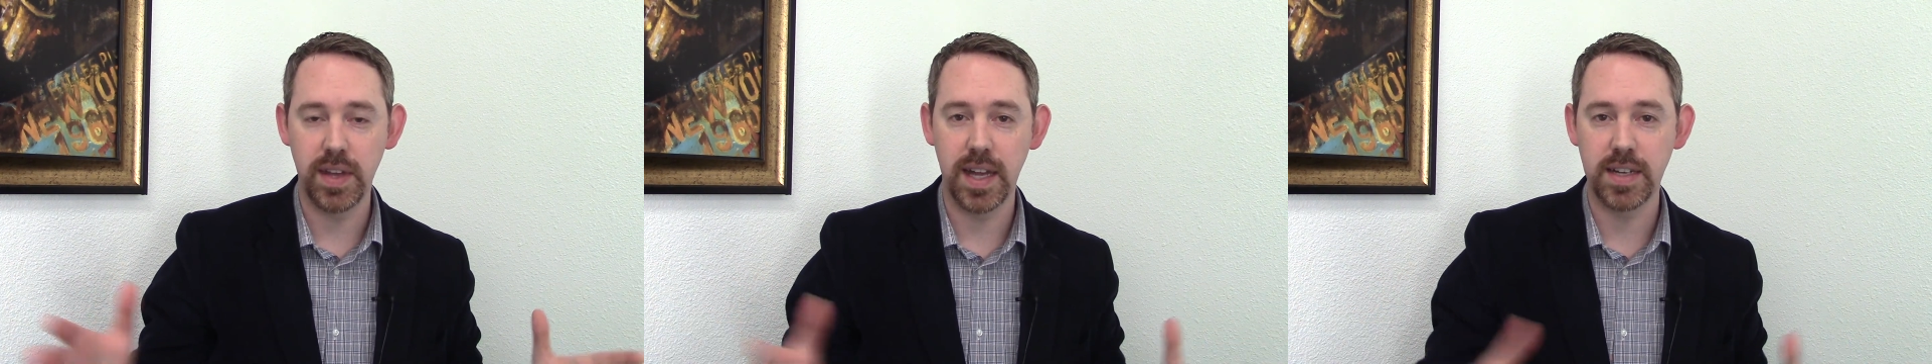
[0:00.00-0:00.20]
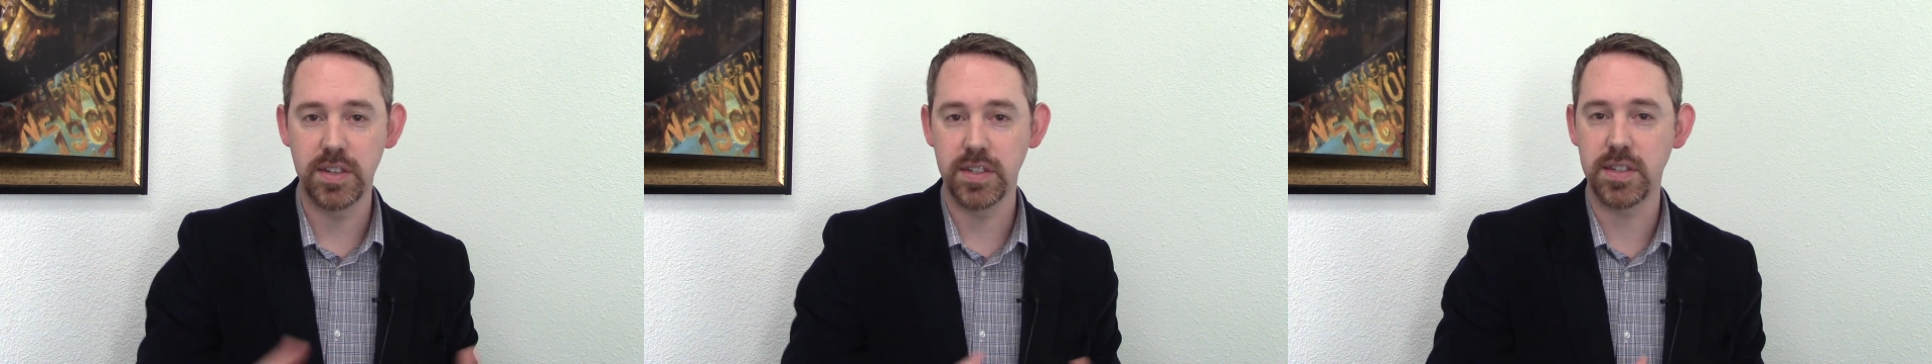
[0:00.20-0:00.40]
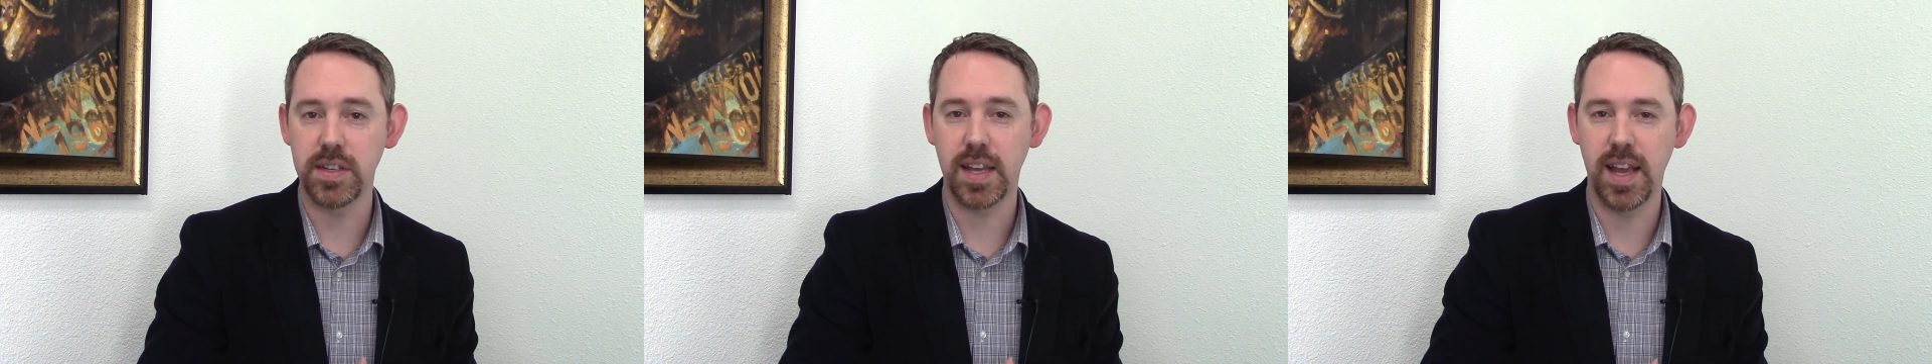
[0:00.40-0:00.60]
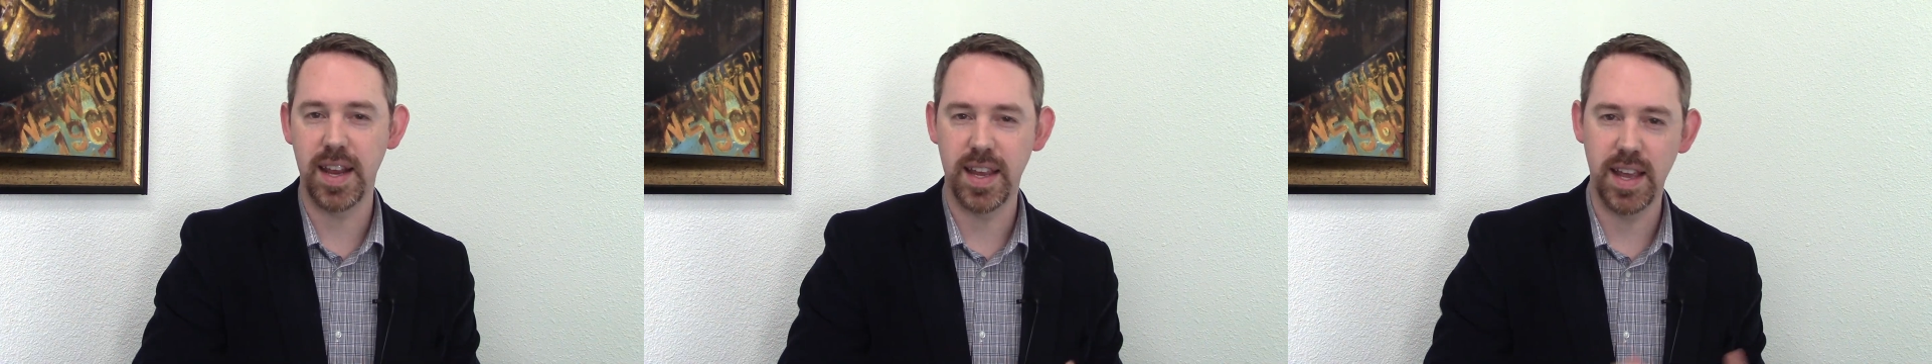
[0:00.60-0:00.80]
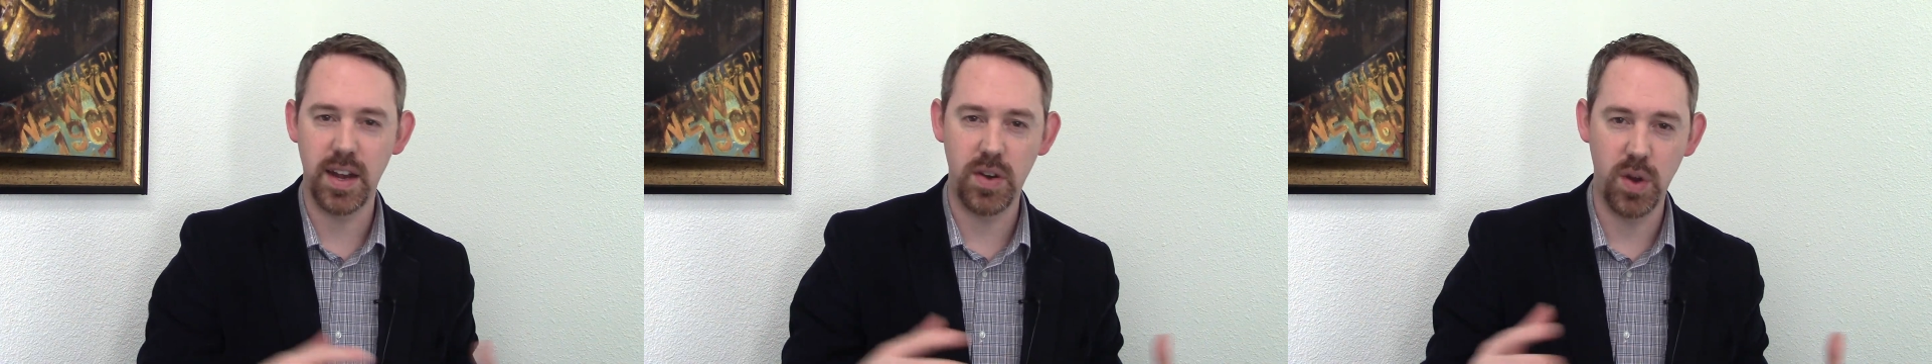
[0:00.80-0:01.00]
that just to kind
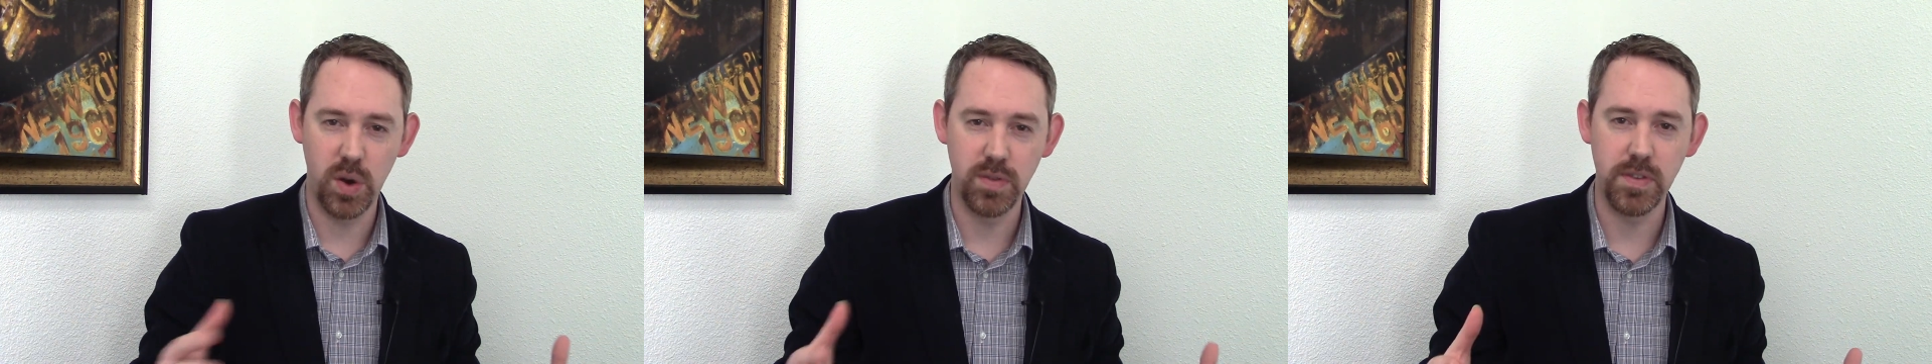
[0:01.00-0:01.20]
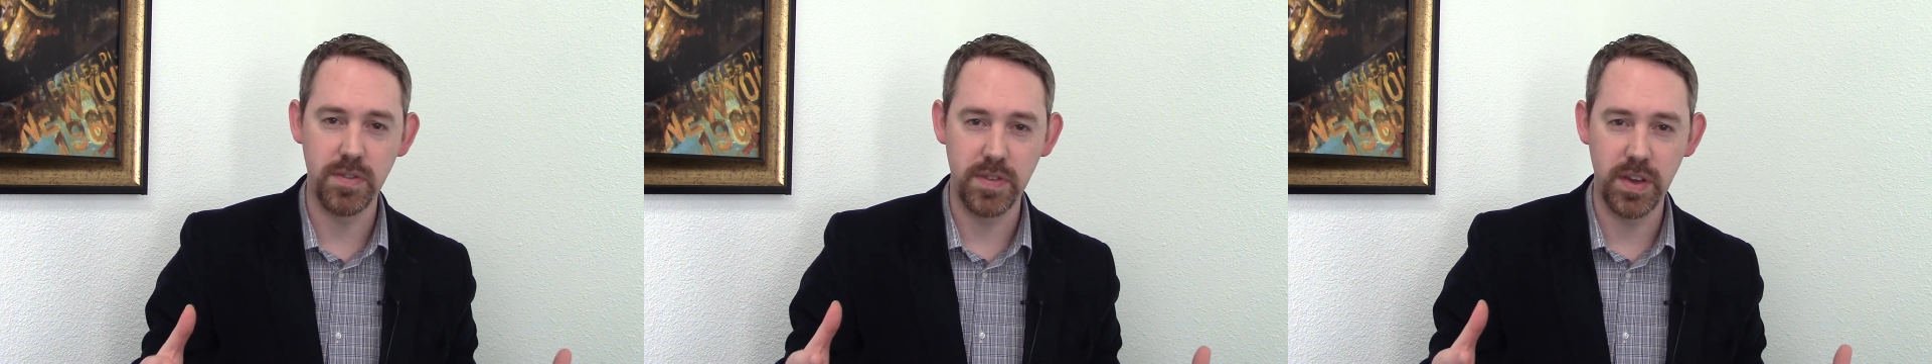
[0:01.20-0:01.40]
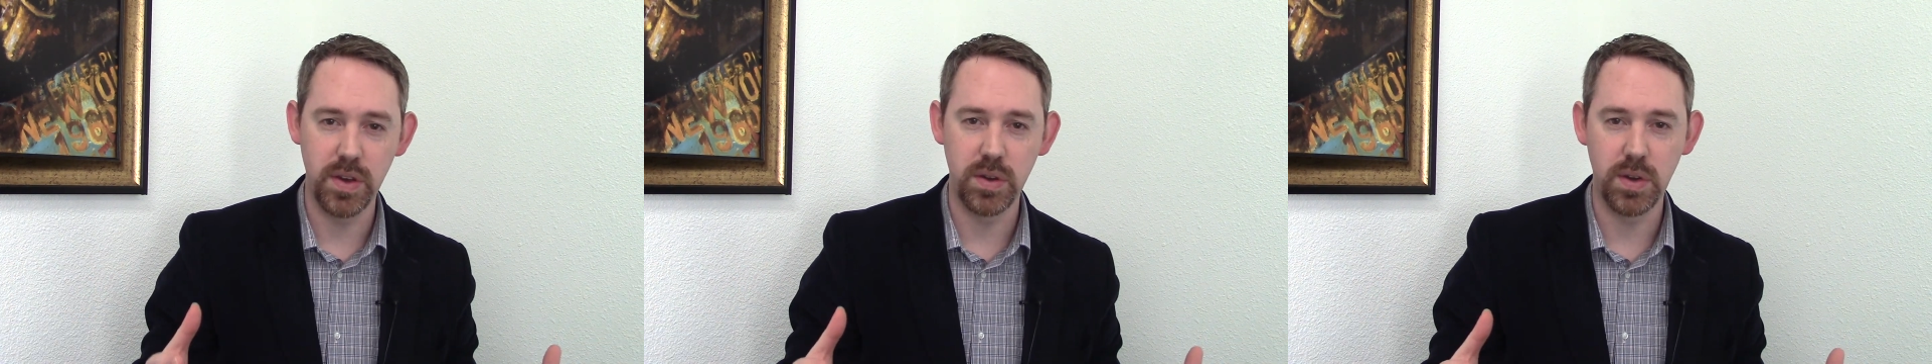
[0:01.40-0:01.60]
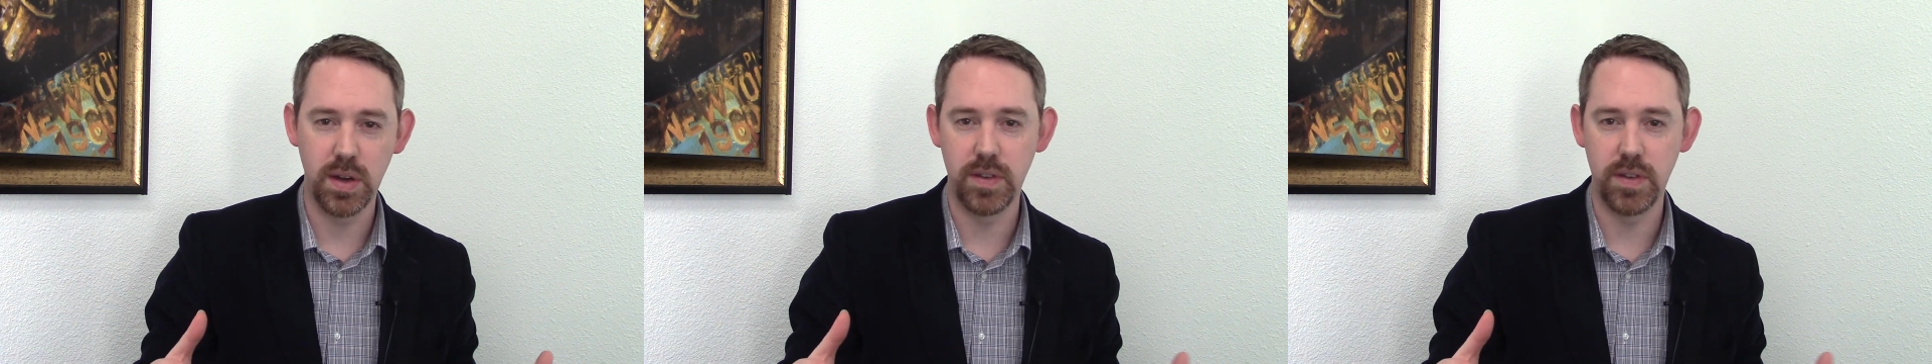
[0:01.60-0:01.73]
of get an overview